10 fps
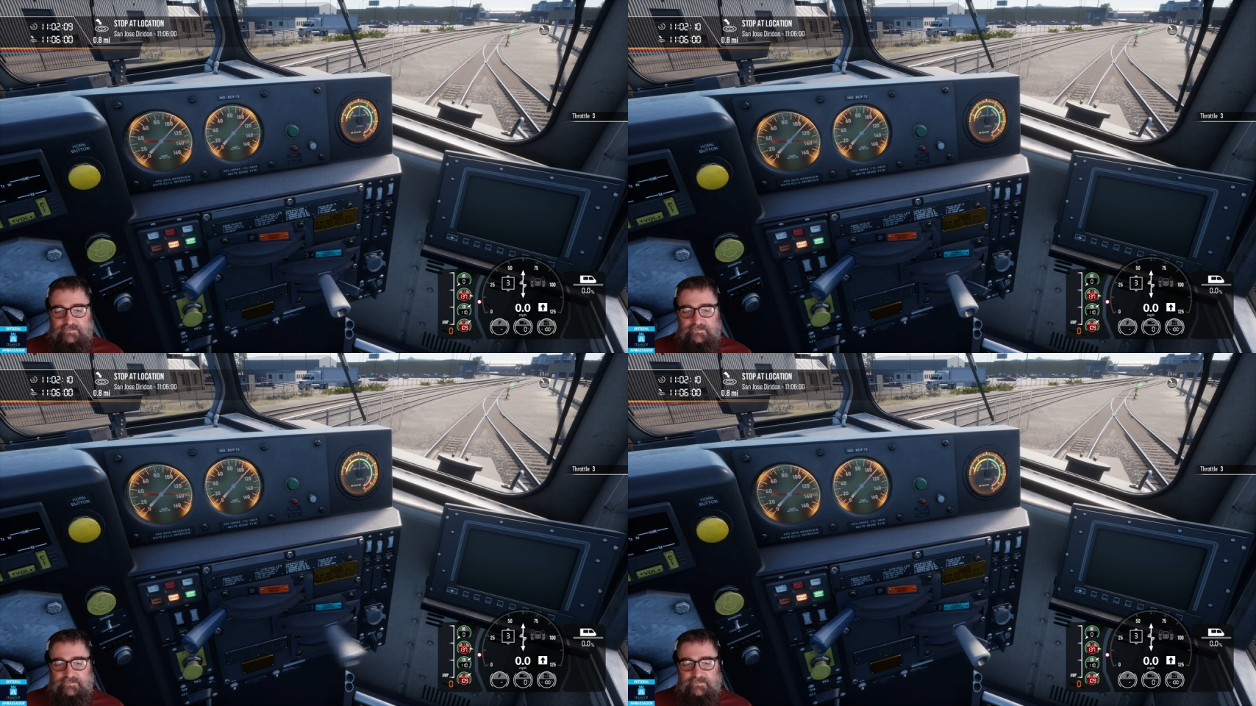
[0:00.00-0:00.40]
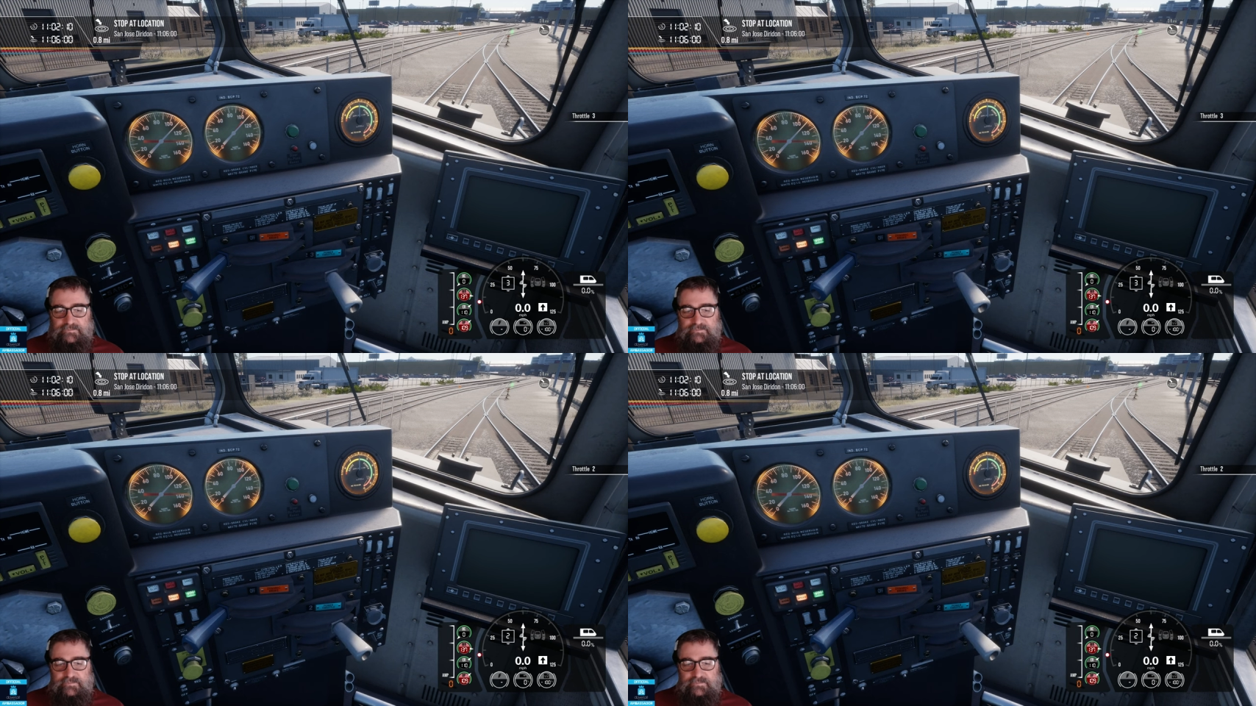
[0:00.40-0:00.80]

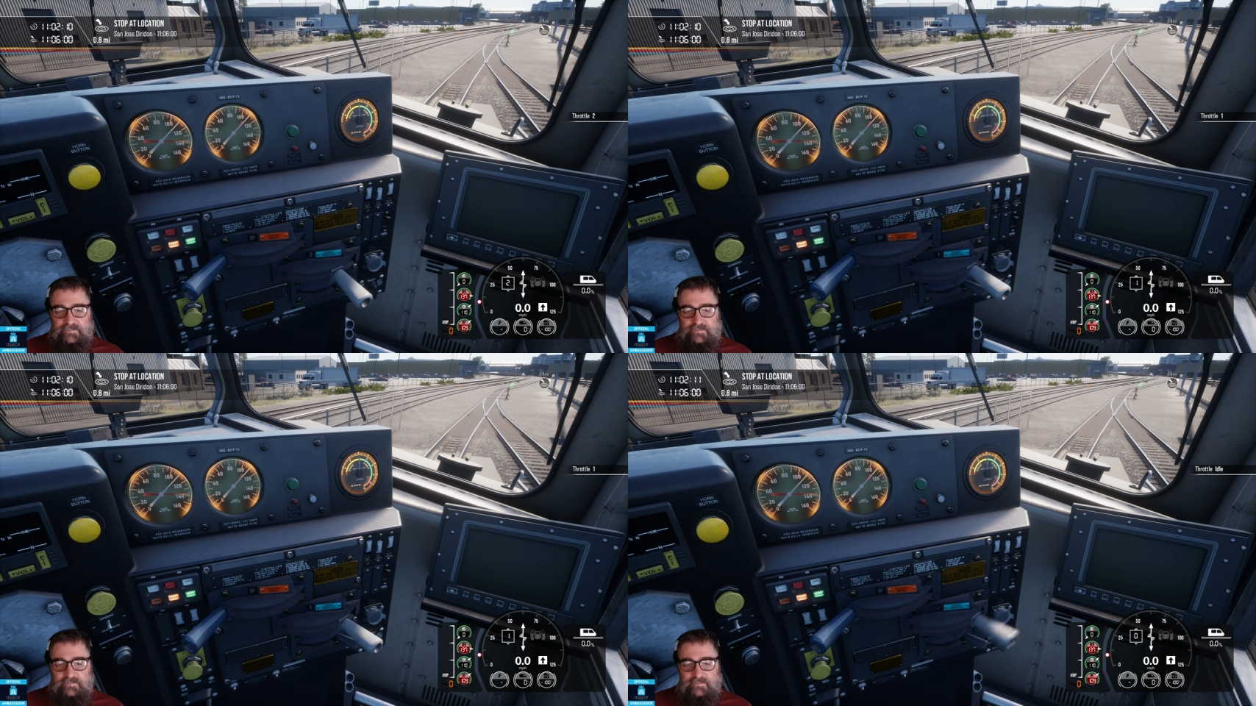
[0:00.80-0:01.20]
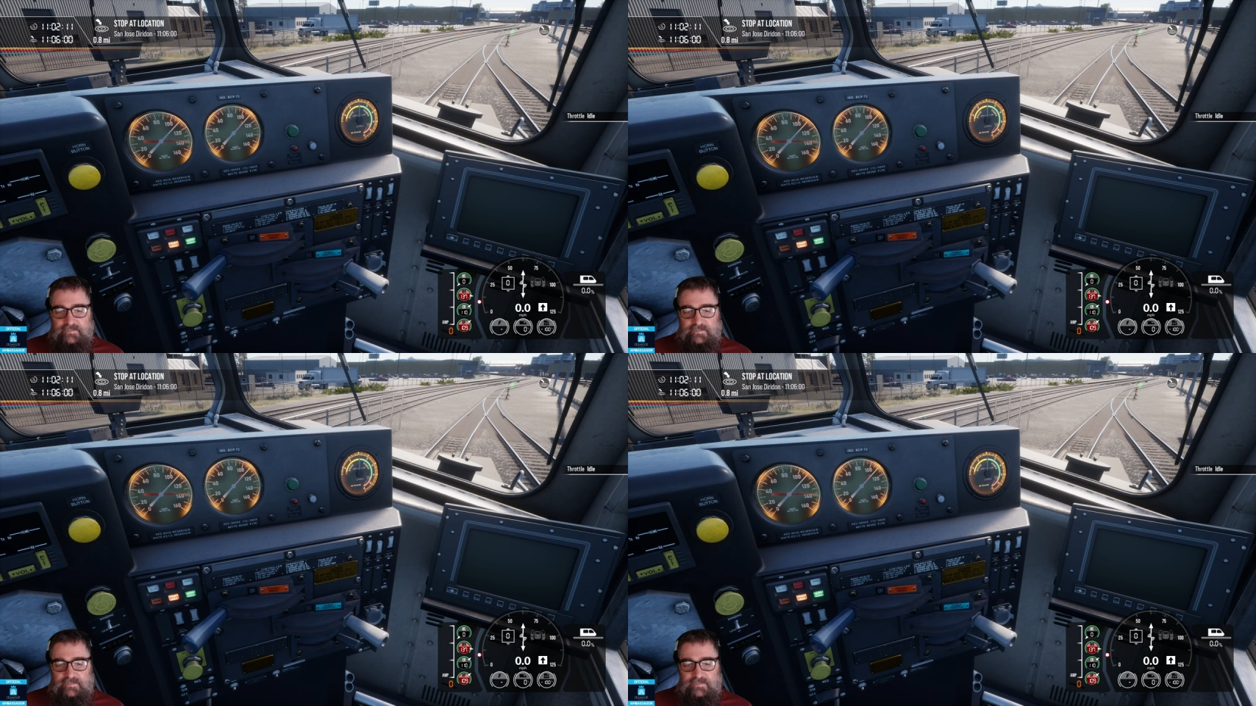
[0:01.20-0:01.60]

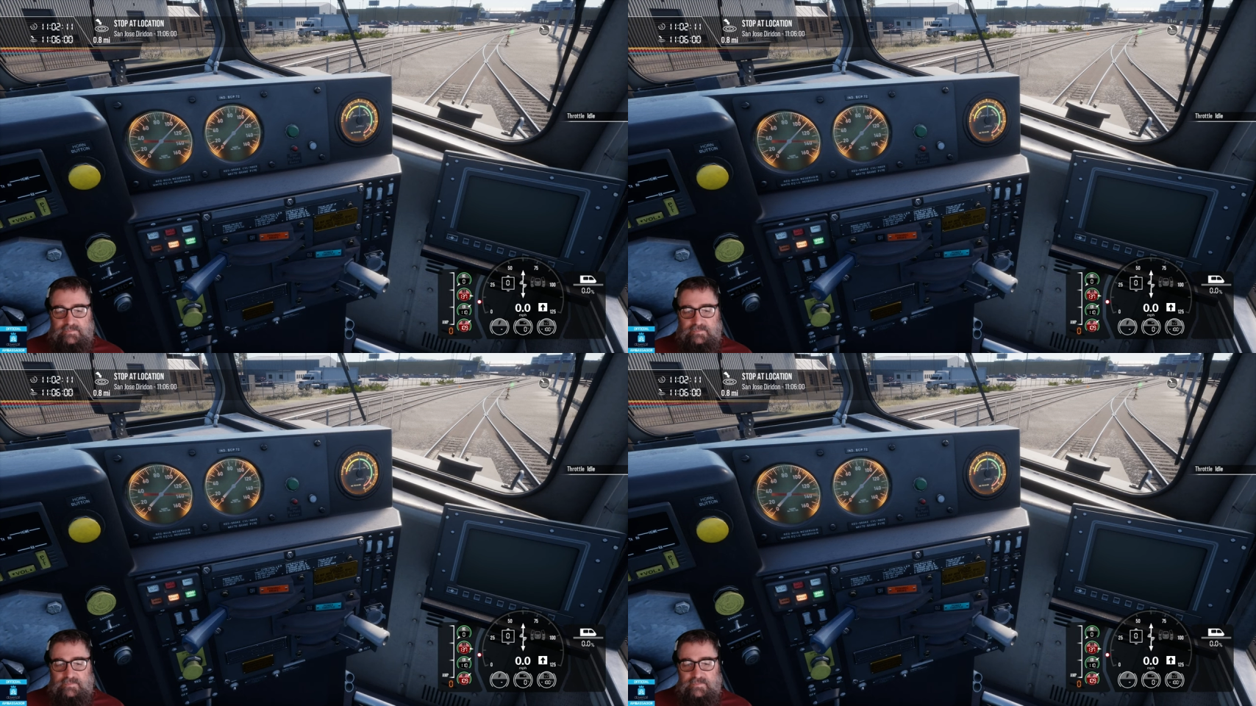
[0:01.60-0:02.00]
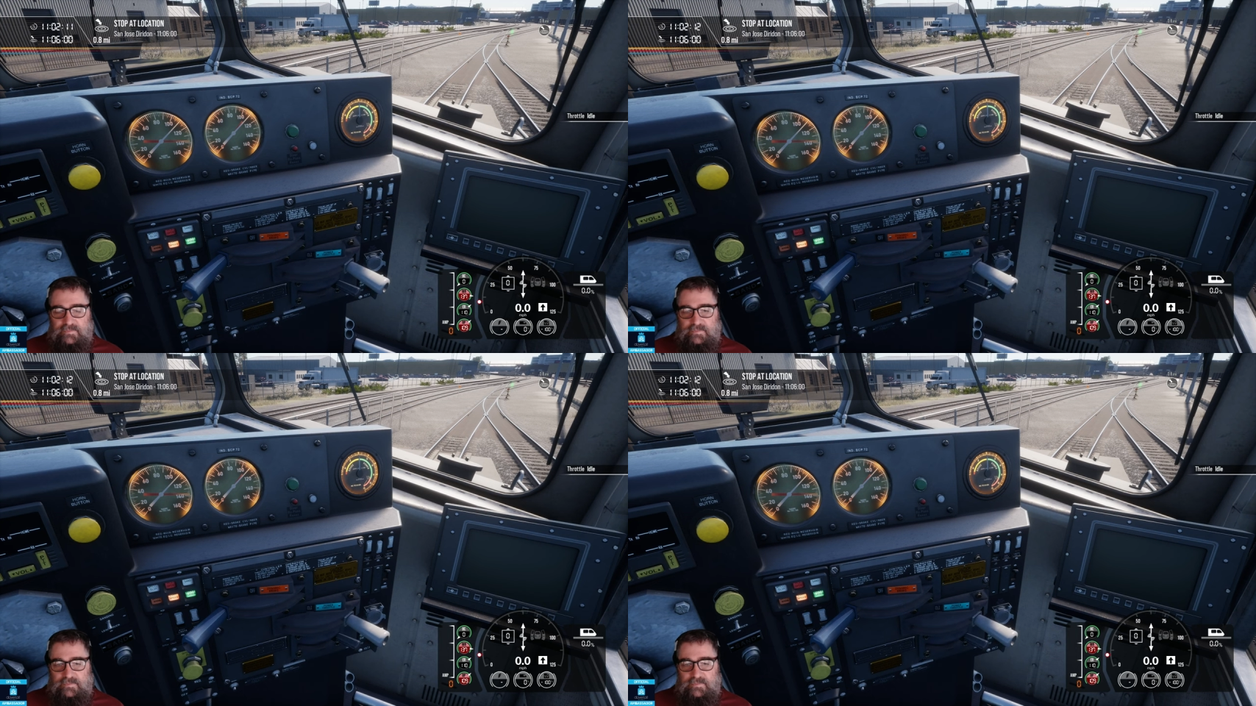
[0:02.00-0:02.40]

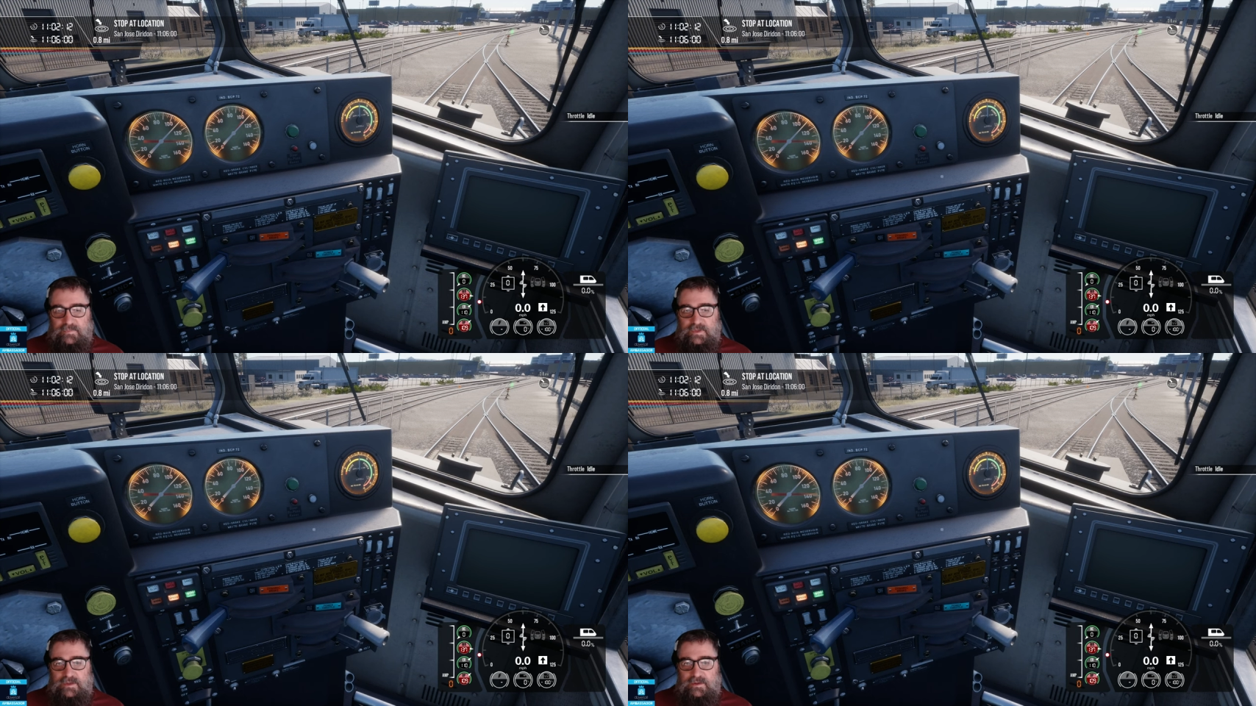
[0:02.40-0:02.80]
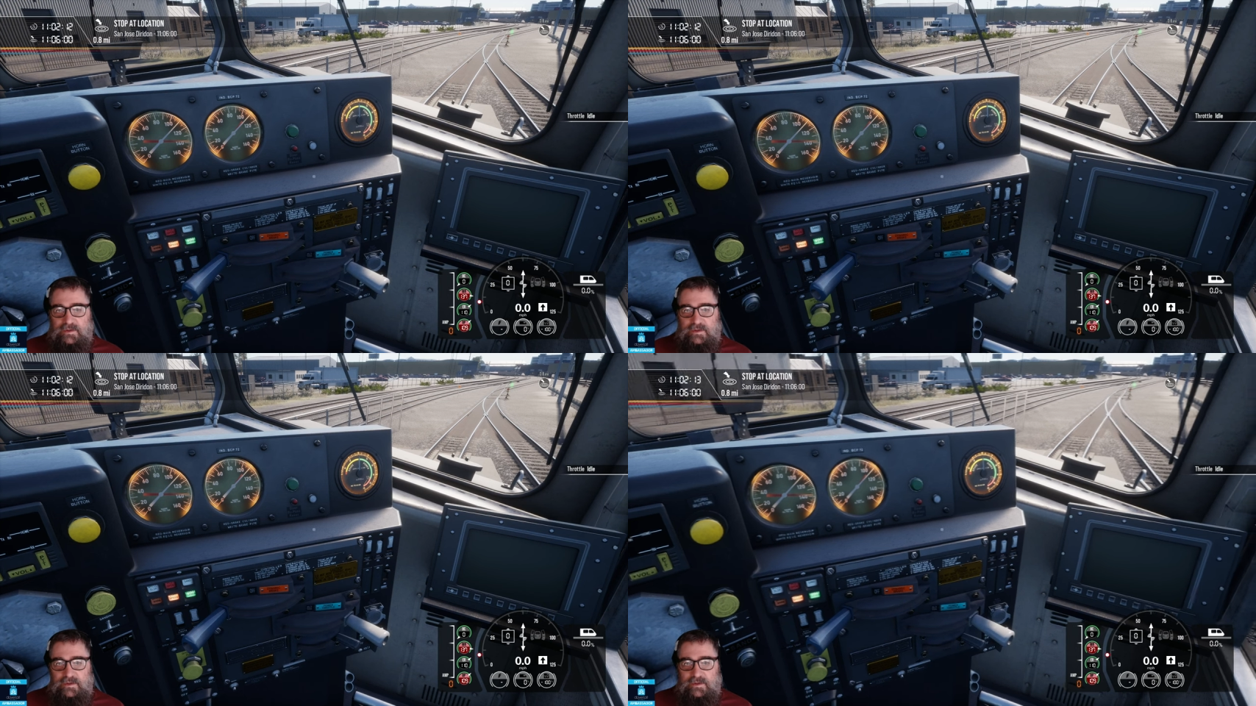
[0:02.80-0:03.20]

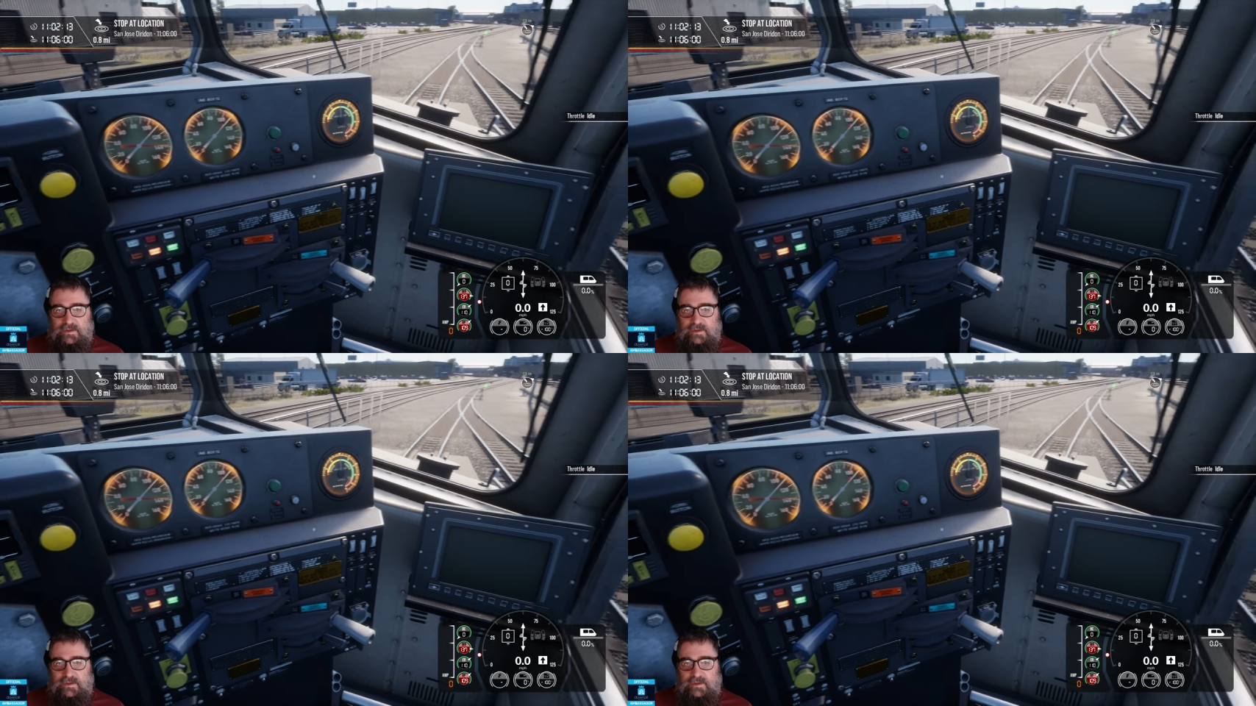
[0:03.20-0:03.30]
Nothing is said.